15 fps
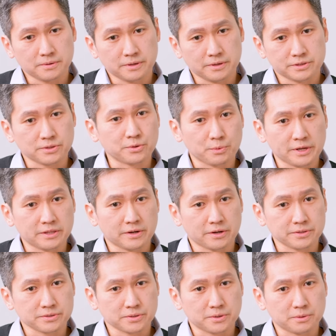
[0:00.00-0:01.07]
in a certain way, they're
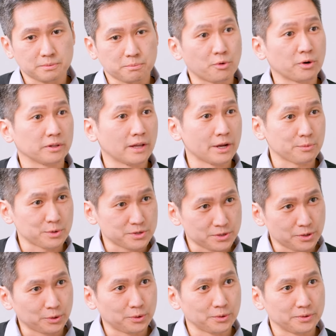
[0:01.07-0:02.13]
also more aligned with
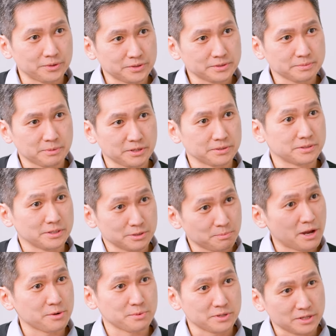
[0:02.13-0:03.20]
shareholders because these
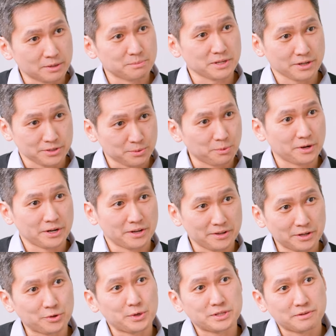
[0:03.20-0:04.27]
management teams actually want to
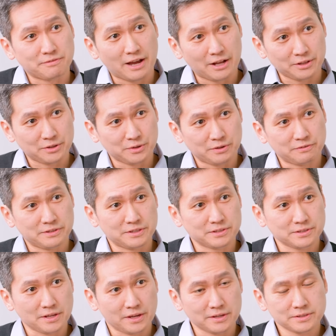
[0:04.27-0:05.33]
increase the value of these
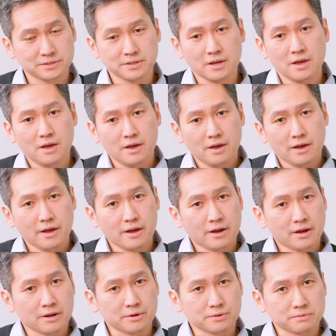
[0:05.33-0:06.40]
stakes.
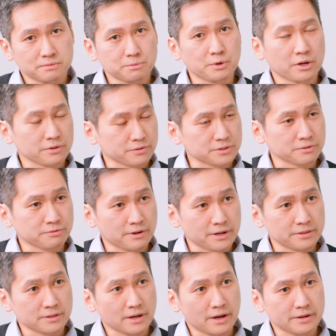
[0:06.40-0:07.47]
And we also
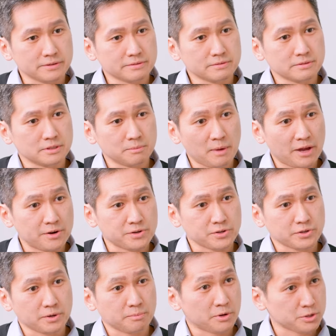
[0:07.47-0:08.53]
find that the
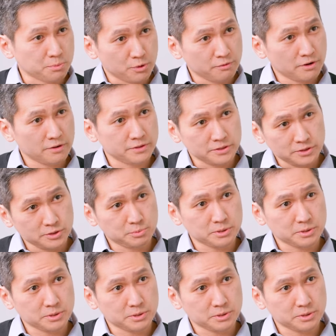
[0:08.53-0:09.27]
managers are much more involved in these